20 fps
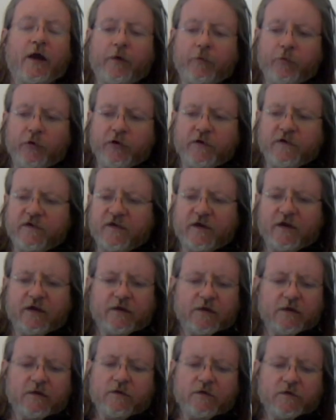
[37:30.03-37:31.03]
wouldn't
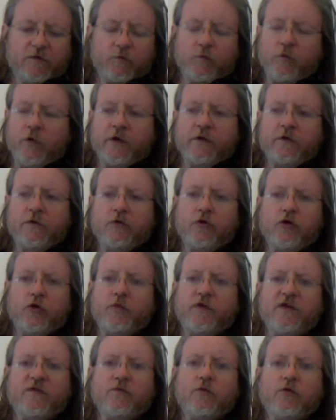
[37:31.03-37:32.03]
say that one
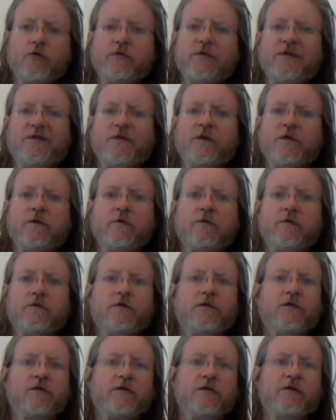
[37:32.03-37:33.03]
job is more
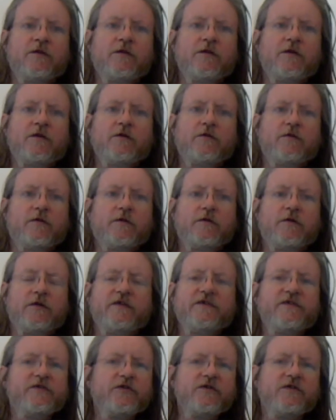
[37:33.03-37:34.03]
difficult than the other.
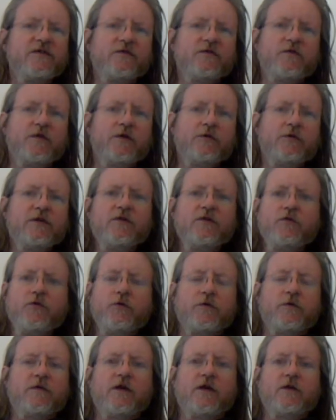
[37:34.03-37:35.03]
It's just very
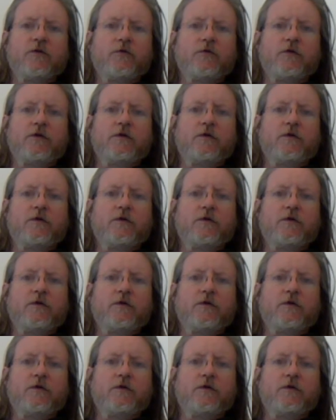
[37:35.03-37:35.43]
different, actually.